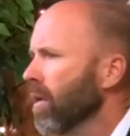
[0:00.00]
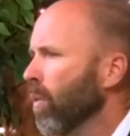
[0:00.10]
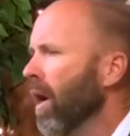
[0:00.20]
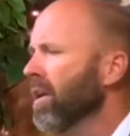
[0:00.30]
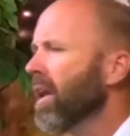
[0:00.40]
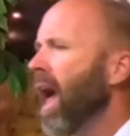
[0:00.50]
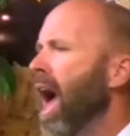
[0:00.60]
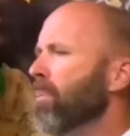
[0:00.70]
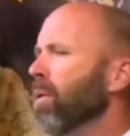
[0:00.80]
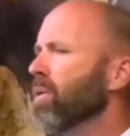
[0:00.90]
Where did it
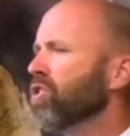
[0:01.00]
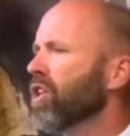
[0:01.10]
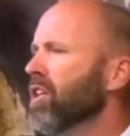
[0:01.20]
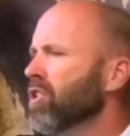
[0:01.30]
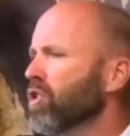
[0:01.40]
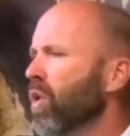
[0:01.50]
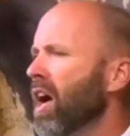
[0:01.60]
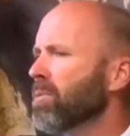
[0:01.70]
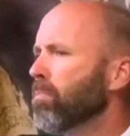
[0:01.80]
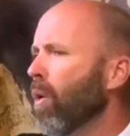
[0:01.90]
happen when Jesus
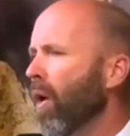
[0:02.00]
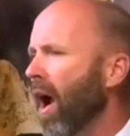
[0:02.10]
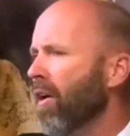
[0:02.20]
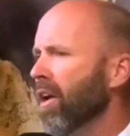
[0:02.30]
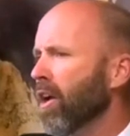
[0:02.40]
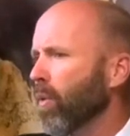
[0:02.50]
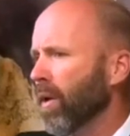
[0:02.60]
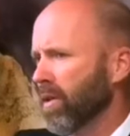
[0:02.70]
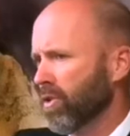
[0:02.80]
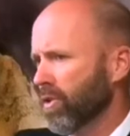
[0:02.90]
Christ bore our
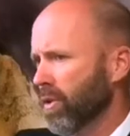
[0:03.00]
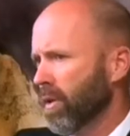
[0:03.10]
iniquities?